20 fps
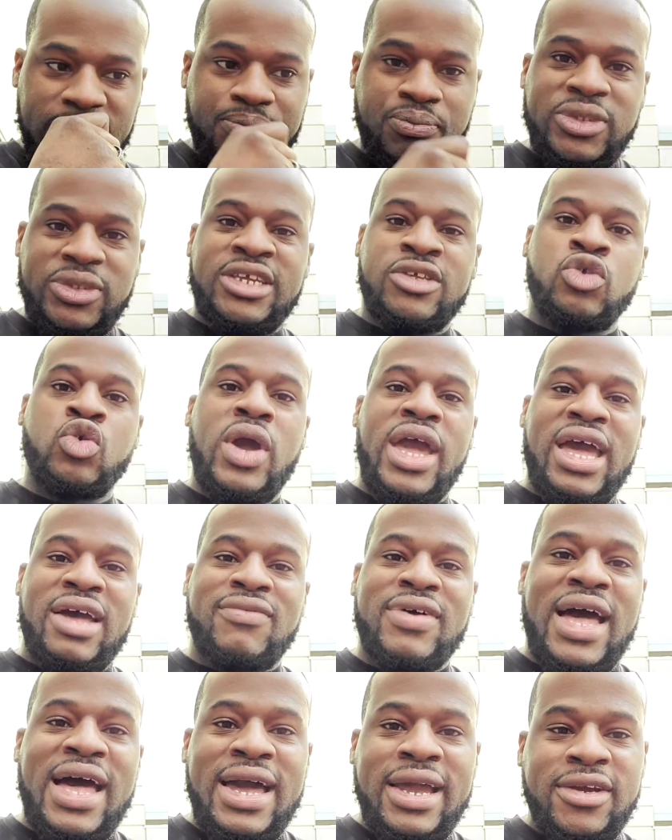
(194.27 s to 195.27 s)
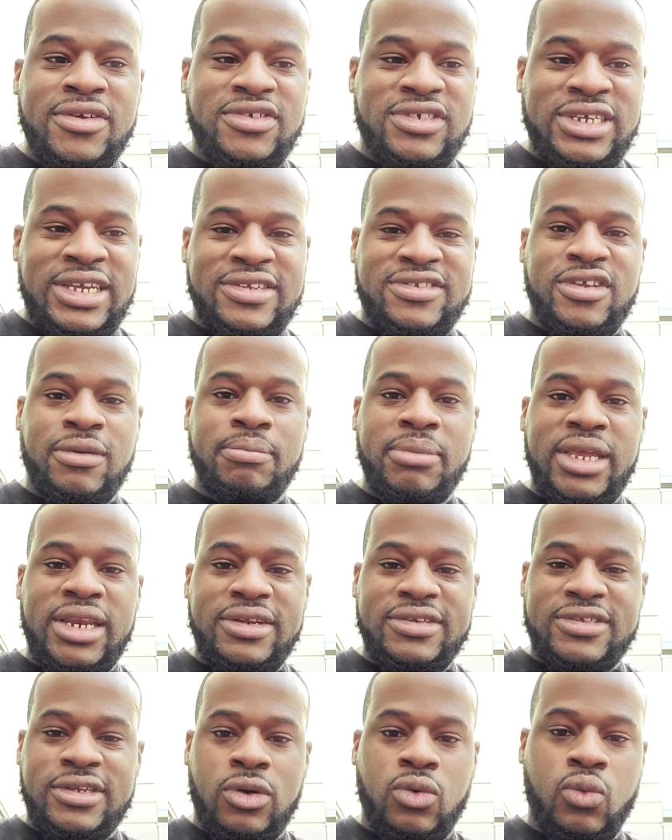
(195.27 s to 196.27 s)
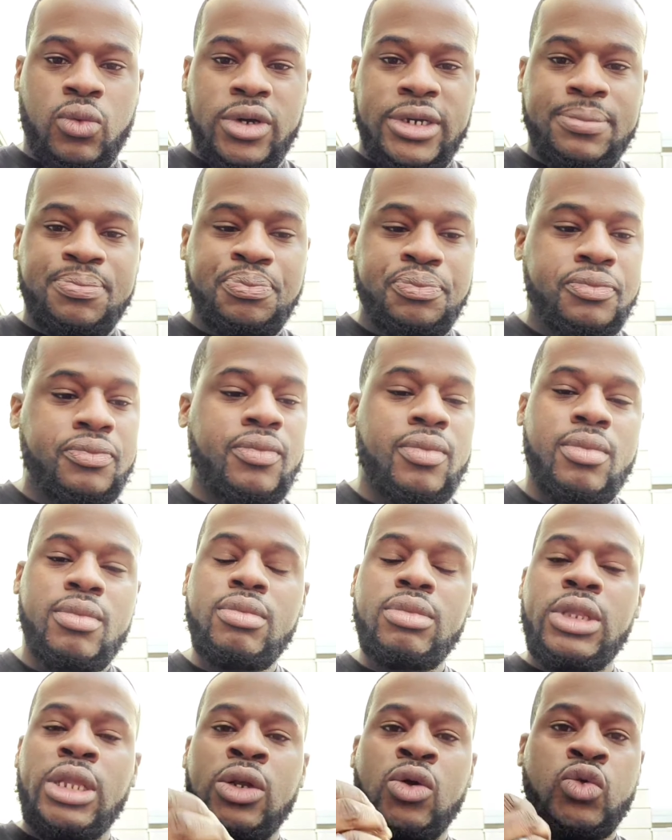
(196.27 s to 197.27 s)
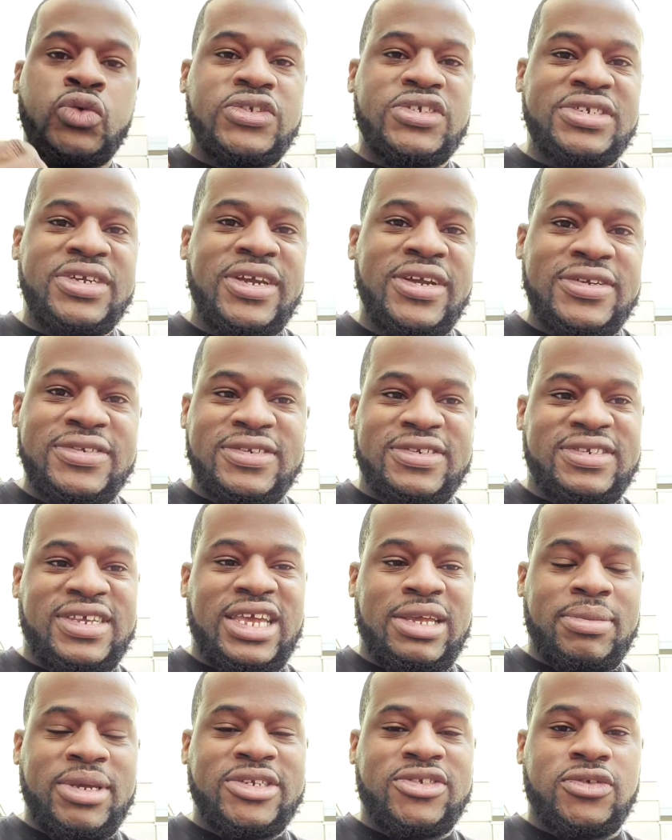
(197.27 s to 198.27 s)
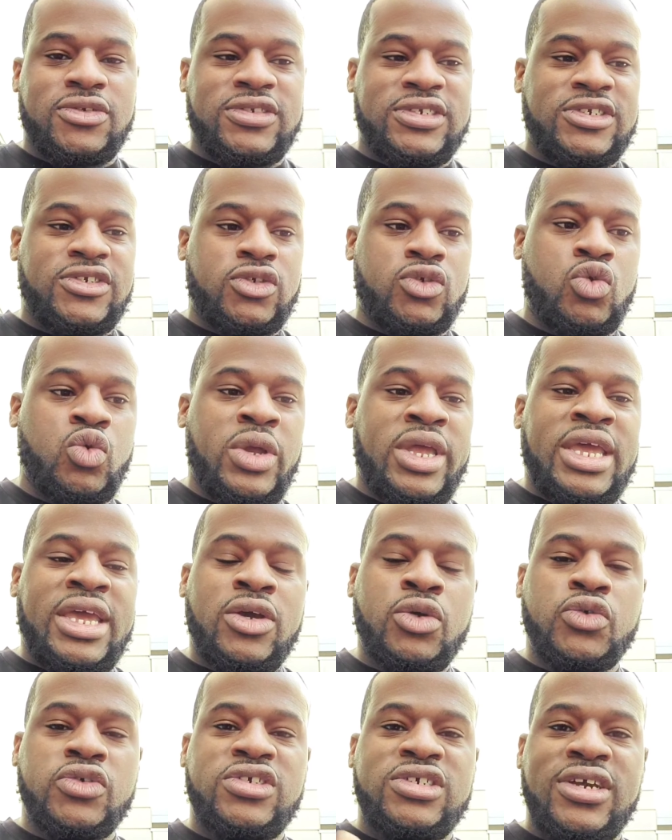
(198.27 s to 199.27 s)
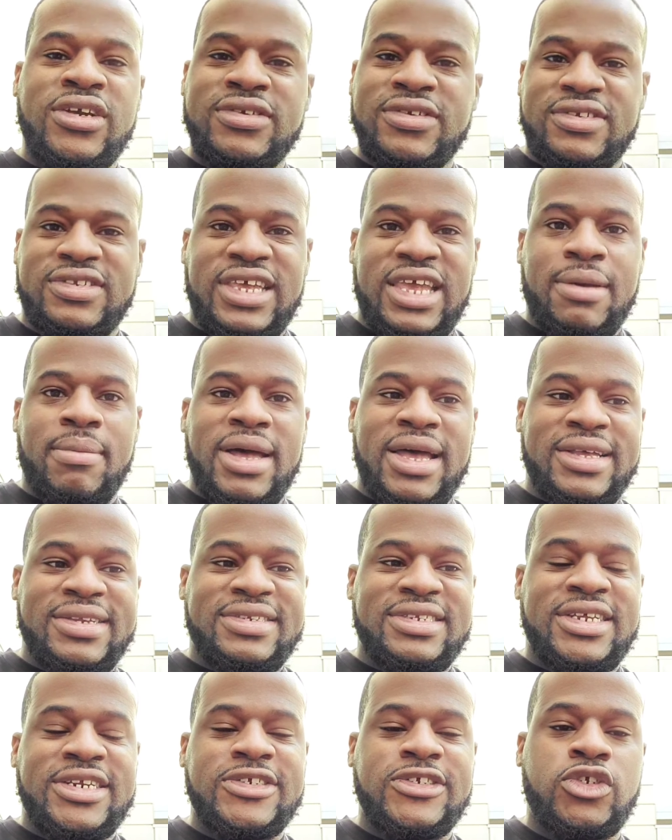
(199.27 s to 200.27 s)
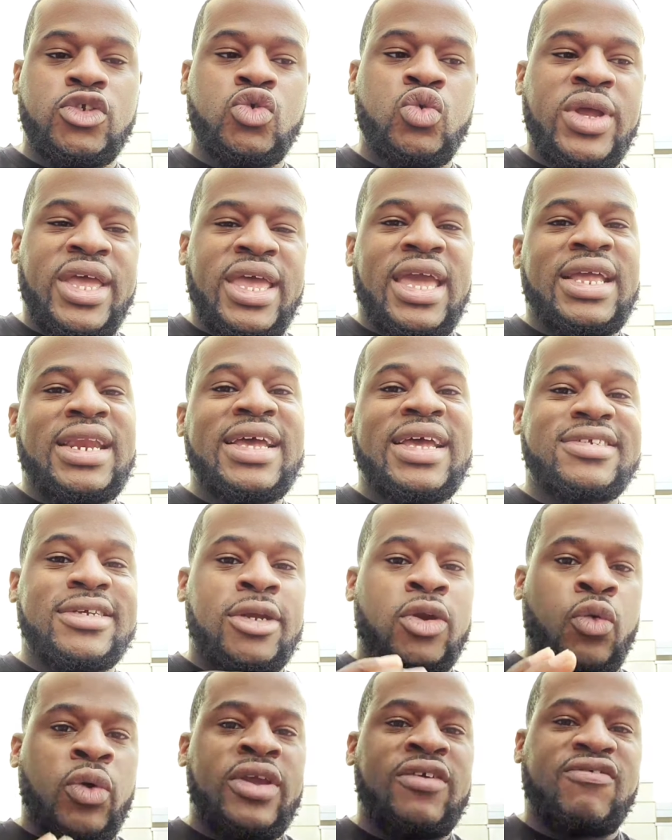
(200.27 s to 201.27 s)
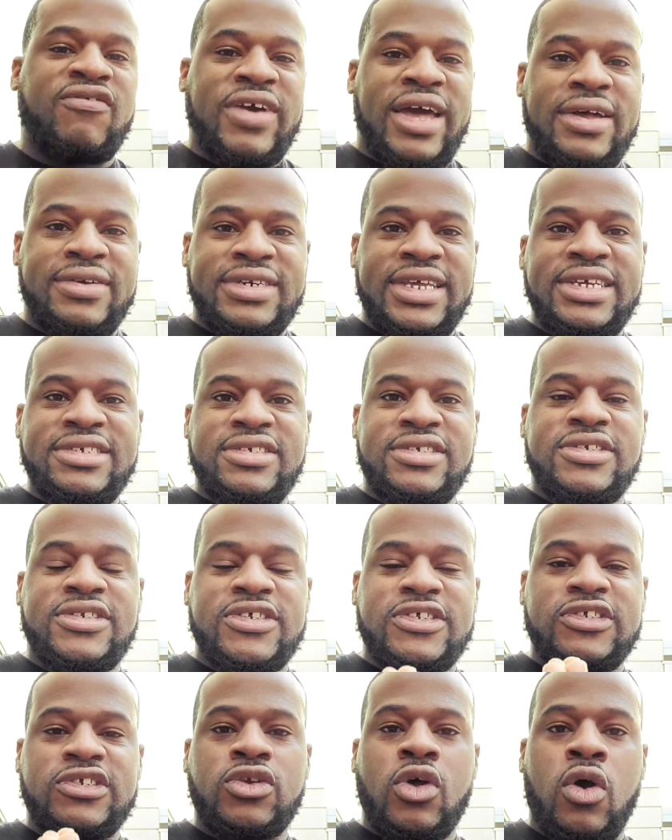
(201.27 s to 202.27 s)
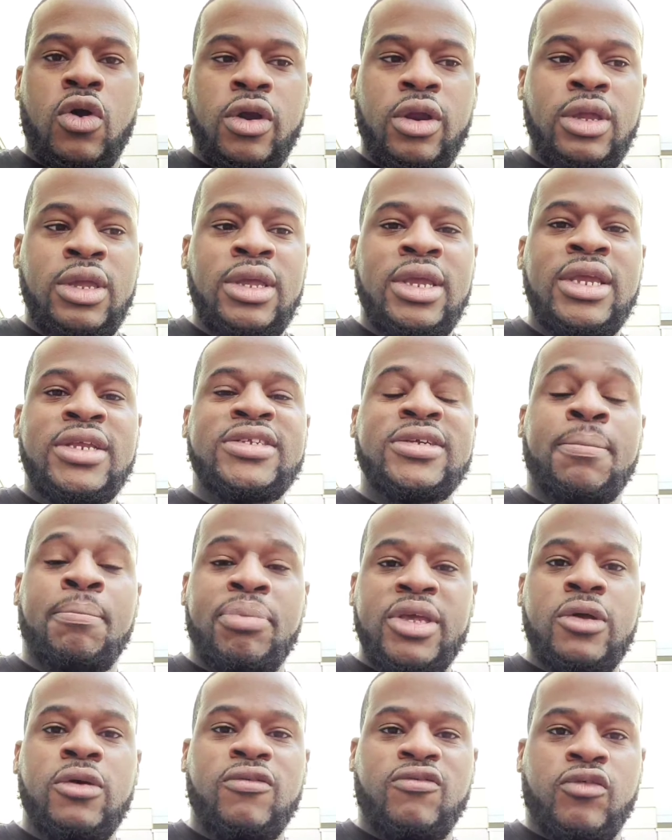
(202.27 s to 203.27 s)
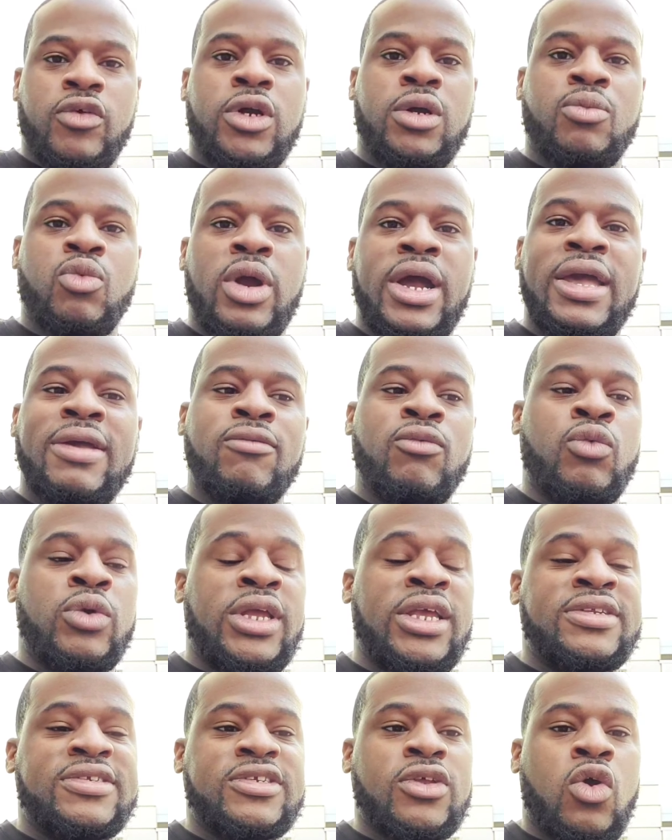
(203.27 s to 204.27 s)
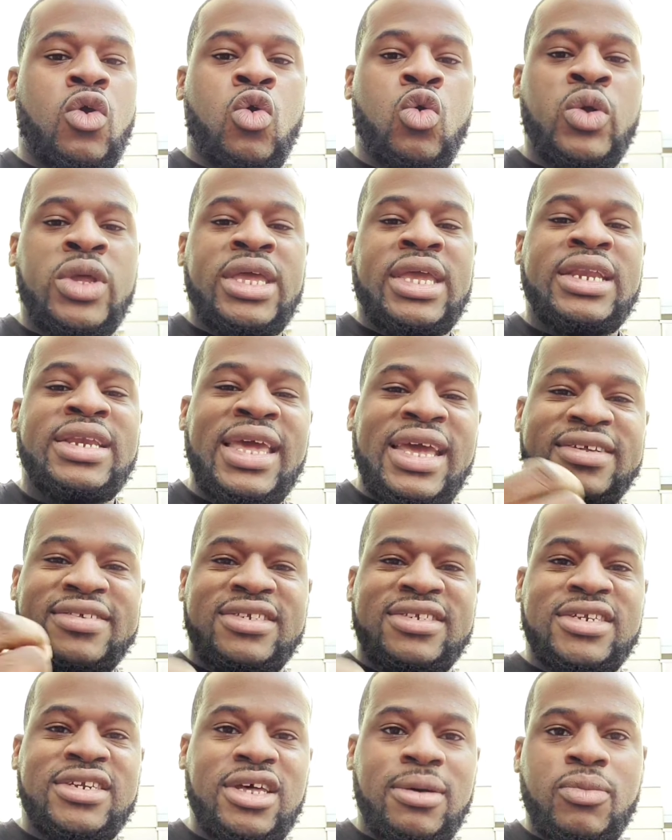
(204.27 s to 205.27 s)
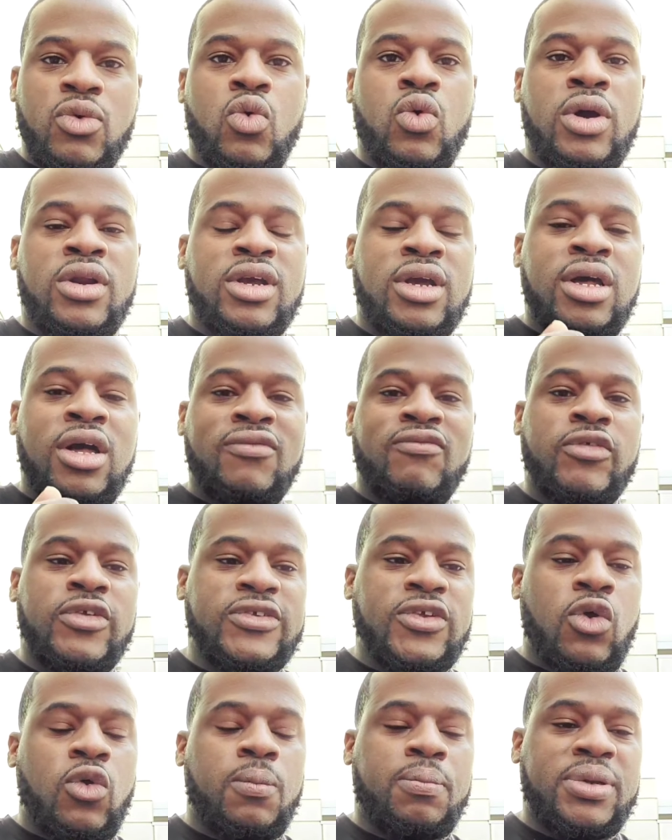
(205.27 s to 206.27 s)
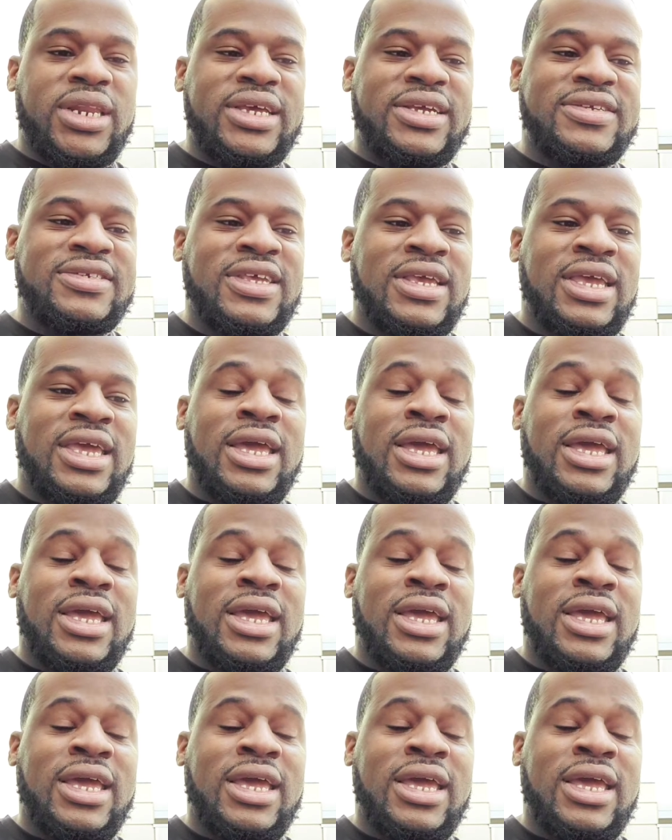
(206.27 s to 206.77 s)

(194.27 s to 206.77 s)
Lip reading: you have a higher chance of meeting someone who shares the same interests as you, who shares the same mindset as you, and that's a great foundation to start to build from, right? And so that's the number one, a comfort zone place.